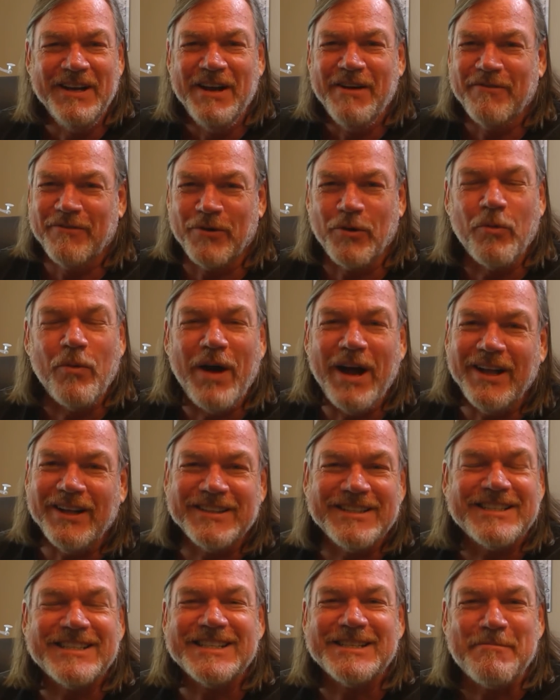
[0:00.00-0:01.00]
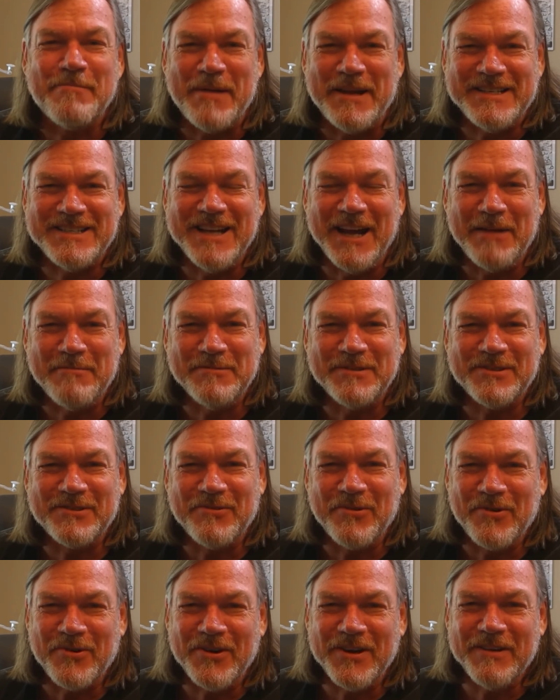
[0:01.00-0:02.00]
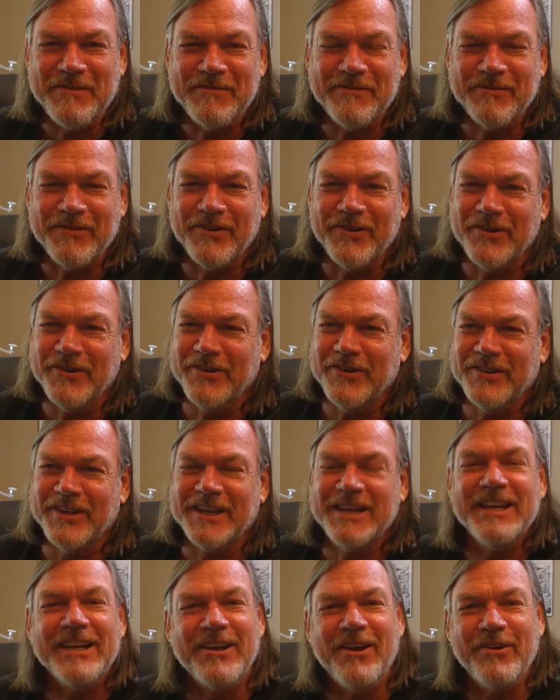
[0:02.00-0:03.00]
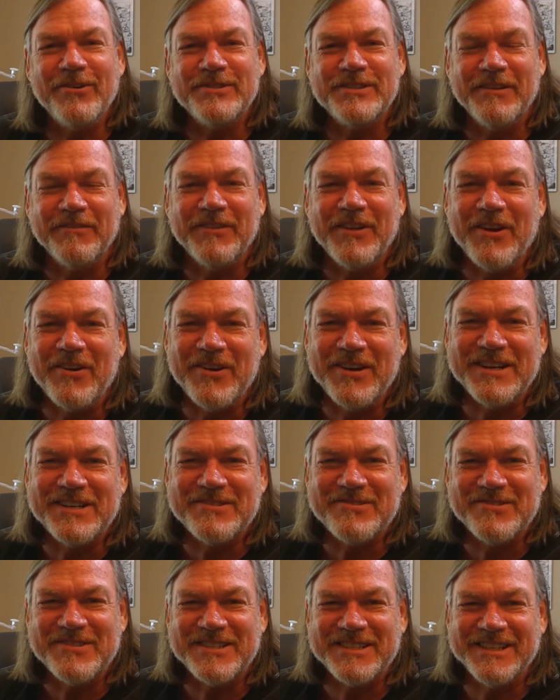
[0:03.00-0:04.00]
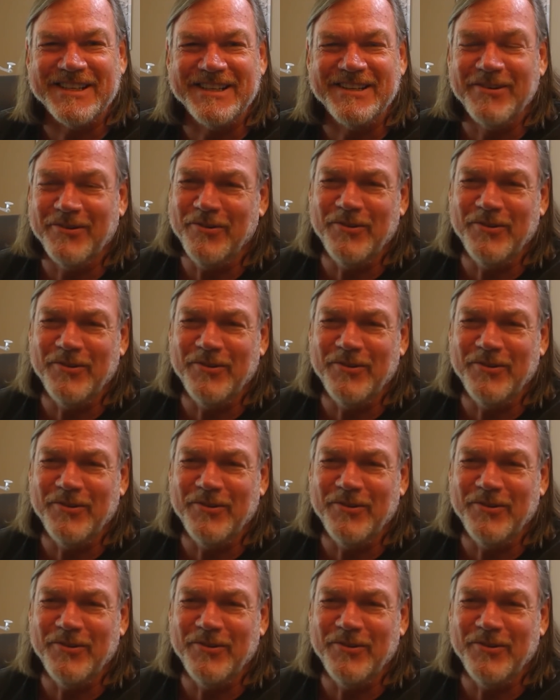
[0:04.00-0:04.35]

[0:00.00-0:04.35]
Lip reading: for a while, just as a bedtime story for the kiddos if they're interested,